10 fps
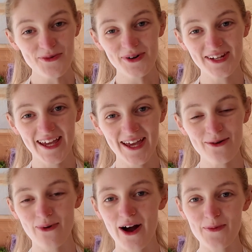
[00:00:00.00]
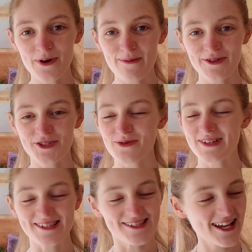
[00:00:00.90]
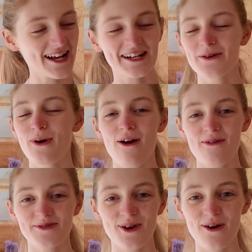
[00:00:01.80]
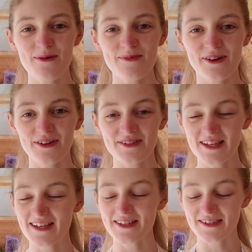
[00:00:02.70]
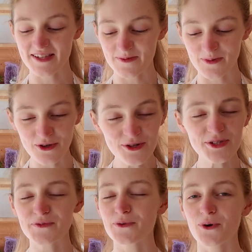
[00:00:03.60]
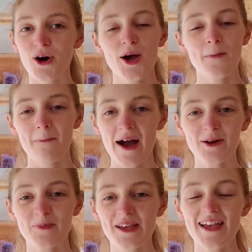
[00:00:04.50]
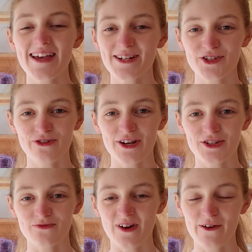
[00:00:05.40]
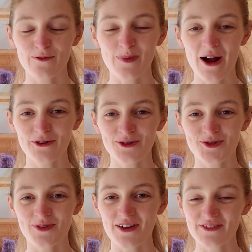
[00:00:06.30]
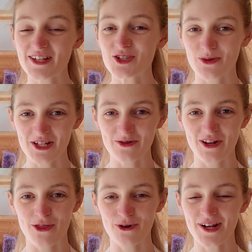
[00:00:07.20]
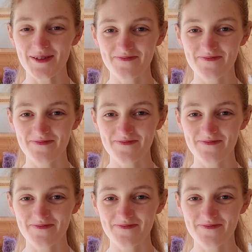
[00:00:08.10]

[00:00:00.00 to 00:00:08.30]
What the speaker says: one here where I pretty much knew exactly where I was going because it is this beautiful Magby illustration rare from Paradox Rift in 2023.